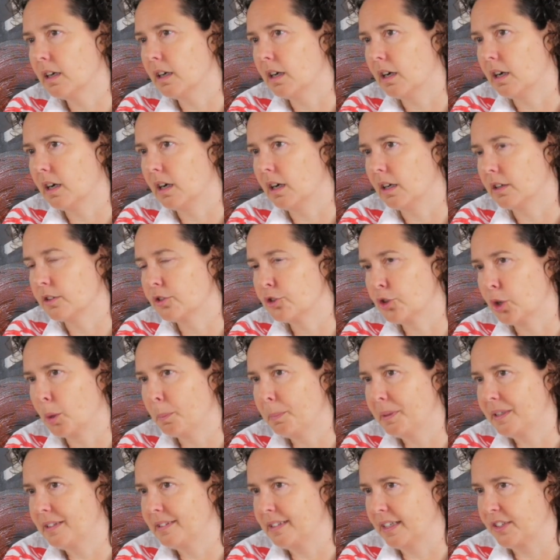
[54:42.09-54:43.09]

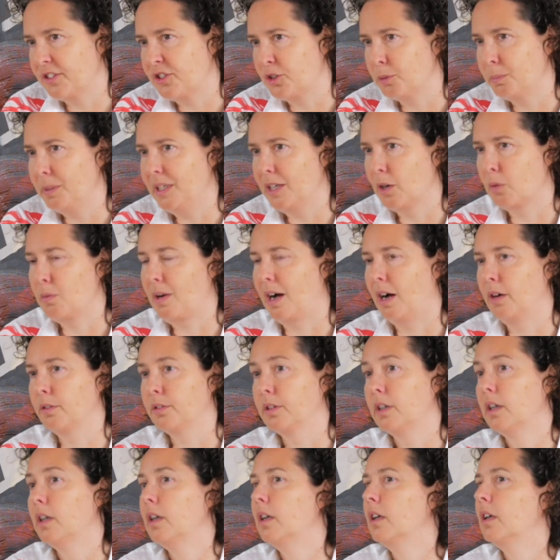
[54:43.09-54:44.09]
topic tends to be around